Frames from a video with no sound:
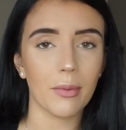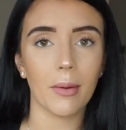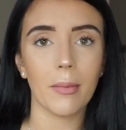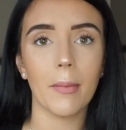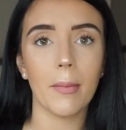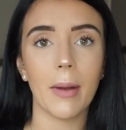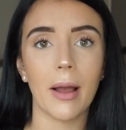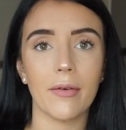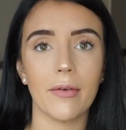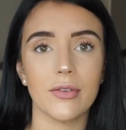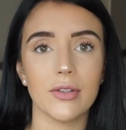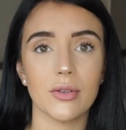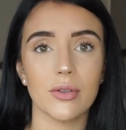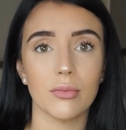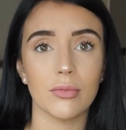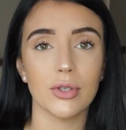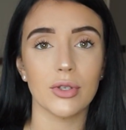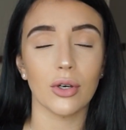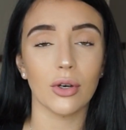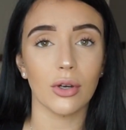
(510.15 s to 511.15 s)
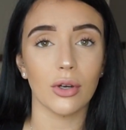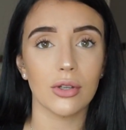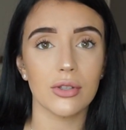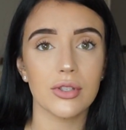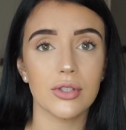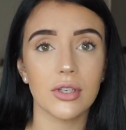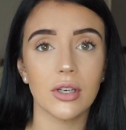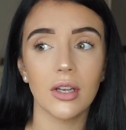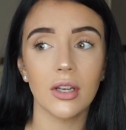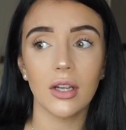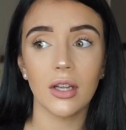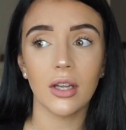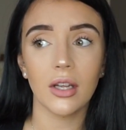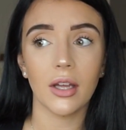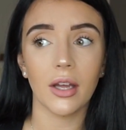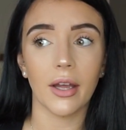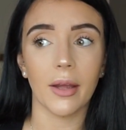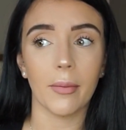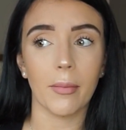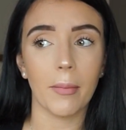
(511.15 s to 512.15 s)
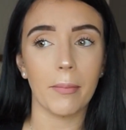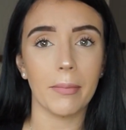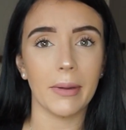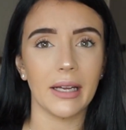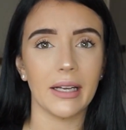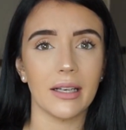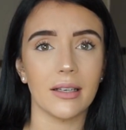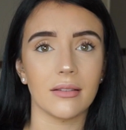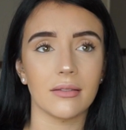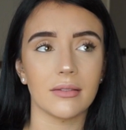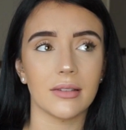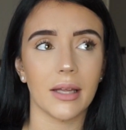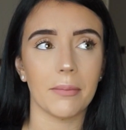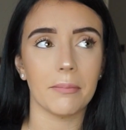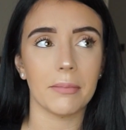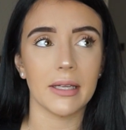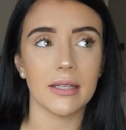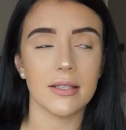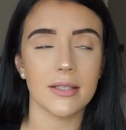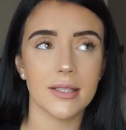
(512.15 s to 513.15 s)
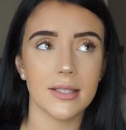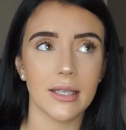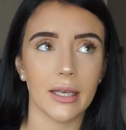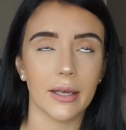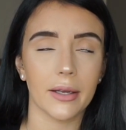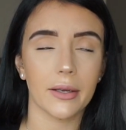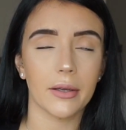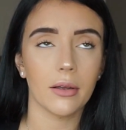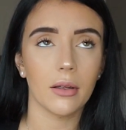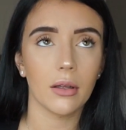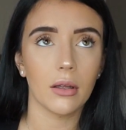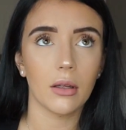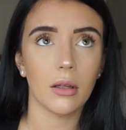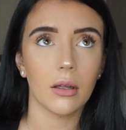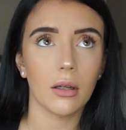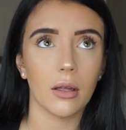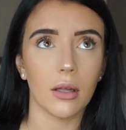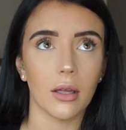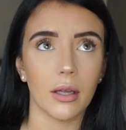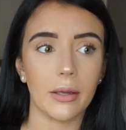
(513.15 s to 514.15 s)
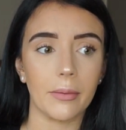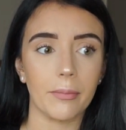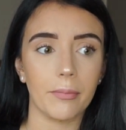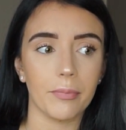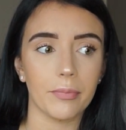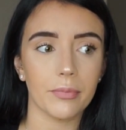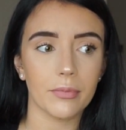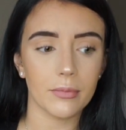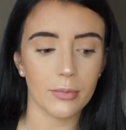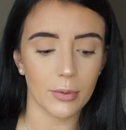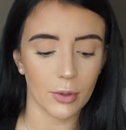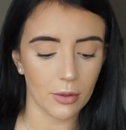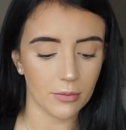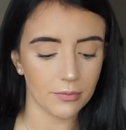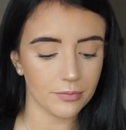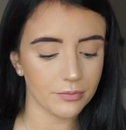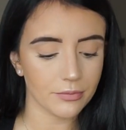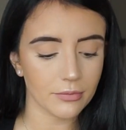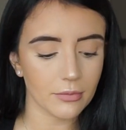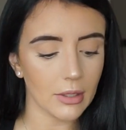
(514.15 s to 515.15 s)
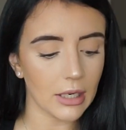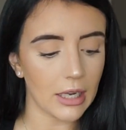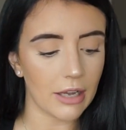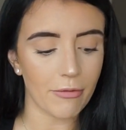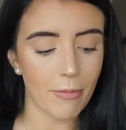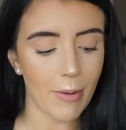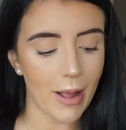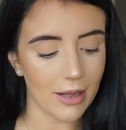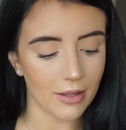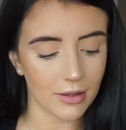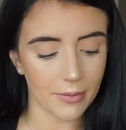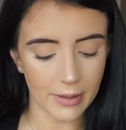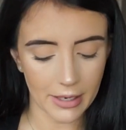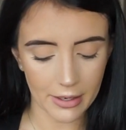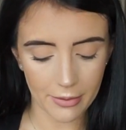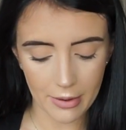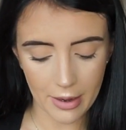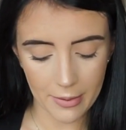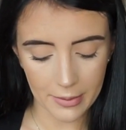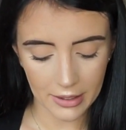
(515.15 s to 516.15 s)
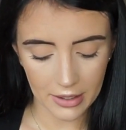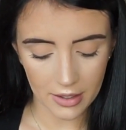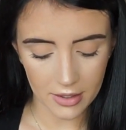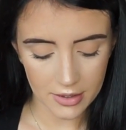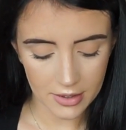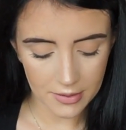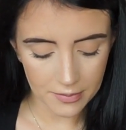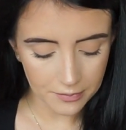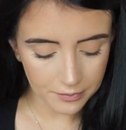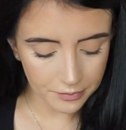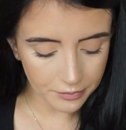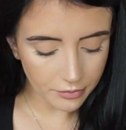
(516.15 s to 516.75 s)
I remember having some toast and being sick, but I've packed them anyway because